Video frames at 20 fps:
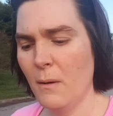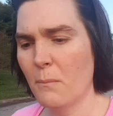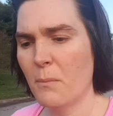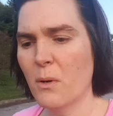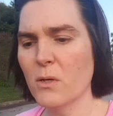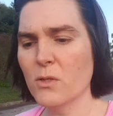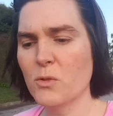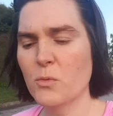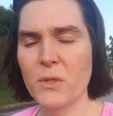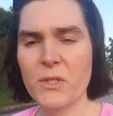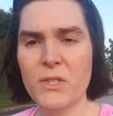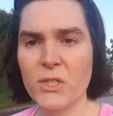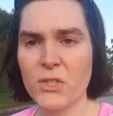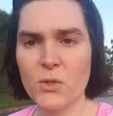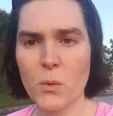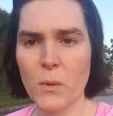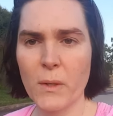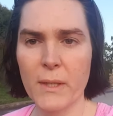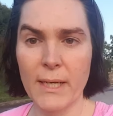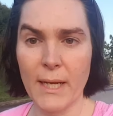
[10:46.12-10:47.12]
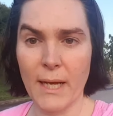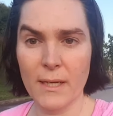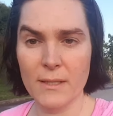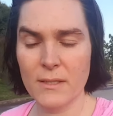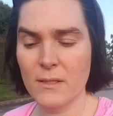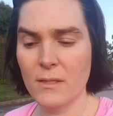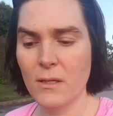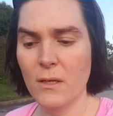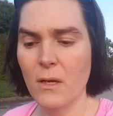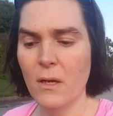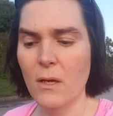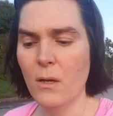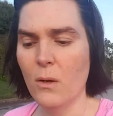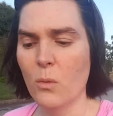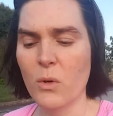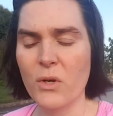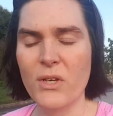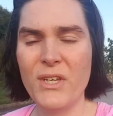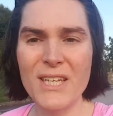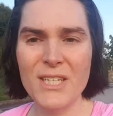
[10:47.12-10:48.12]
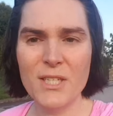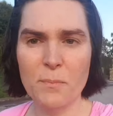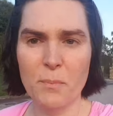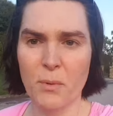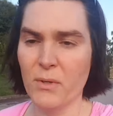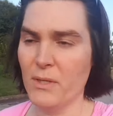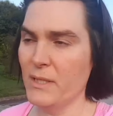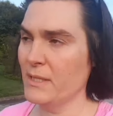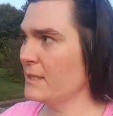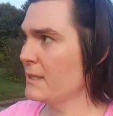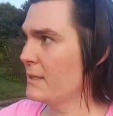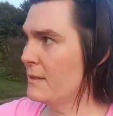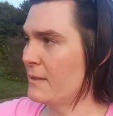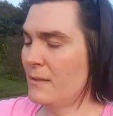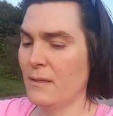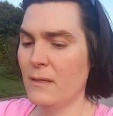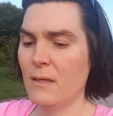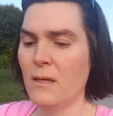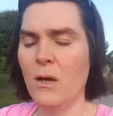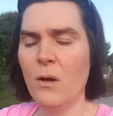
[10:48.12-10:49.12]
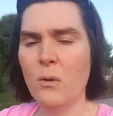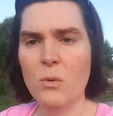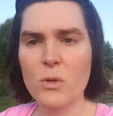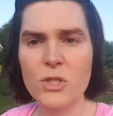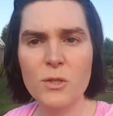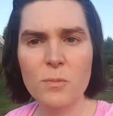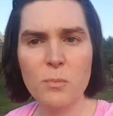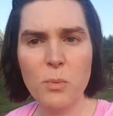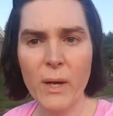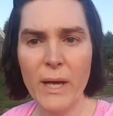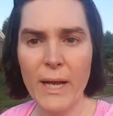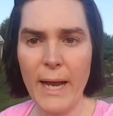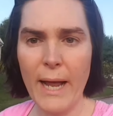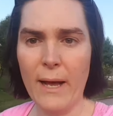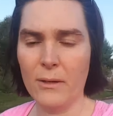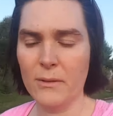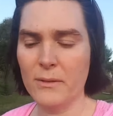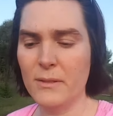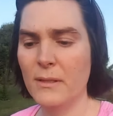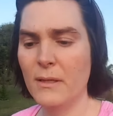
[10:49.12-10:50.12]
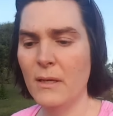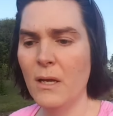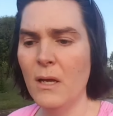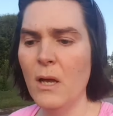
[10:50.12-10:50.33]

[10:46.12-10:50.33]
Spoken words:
because we're disorganized, we're disparate, we're spread out.